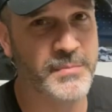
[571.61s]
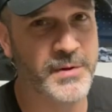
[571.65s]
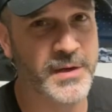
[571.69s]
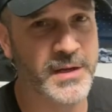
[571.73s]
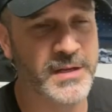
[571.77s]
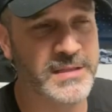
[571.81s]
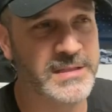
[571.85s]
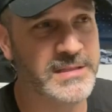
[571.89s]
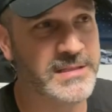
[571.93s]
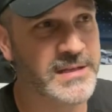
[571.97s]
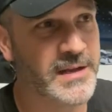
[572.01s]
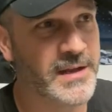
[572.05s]

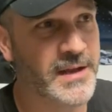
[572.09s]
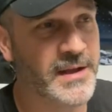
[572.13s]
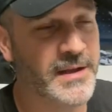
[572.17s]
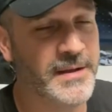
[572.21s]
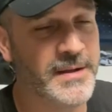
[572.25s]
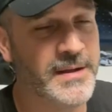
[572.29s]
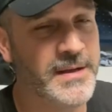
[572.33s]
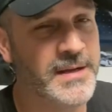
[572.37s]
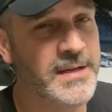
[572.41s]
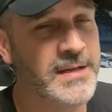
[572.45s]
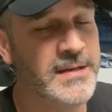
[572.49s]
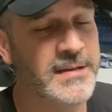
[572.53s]
but
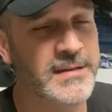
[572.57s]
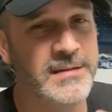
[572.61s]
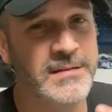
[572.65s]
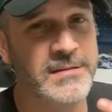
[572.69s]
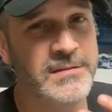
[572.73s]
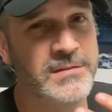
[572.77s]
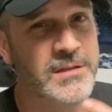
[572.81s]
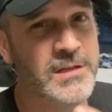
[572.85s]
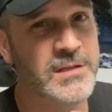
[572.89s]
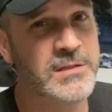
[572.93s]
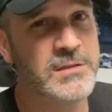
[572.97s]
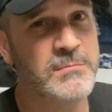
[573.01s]

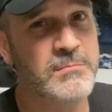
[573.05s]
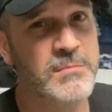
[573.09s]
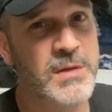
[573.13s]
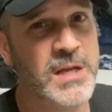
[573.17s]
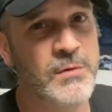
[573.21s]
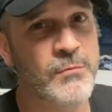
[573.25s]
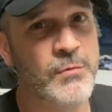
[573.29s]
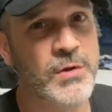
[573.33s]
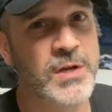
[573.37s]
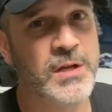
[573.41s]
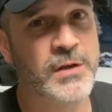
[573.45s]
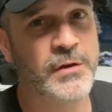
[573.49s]
doesn't
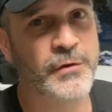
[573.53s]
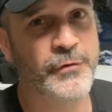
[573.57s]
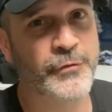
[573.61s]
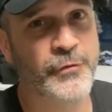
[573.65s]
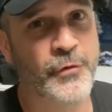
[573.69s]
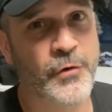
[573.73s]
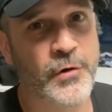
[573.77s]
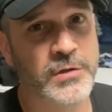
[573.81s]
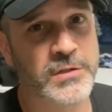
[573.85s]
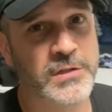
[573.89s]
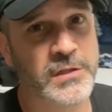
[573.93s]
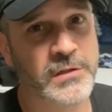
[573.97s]
mean we can
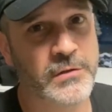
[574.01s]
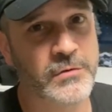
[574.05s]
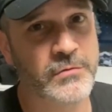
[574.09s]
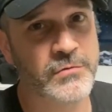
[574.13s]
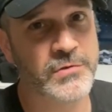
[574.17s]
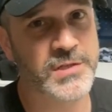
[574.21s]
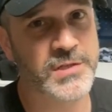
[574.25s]
afford to lose